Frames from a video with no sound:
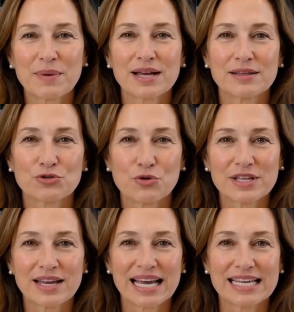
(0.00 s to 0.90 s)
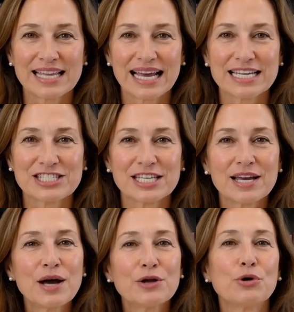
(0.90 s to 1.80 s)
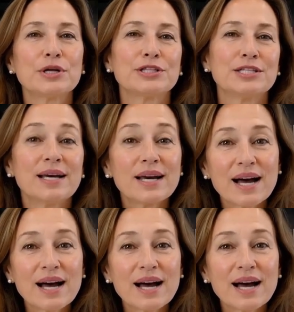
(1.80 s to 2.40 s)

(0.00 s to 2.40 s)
men through the late 1800s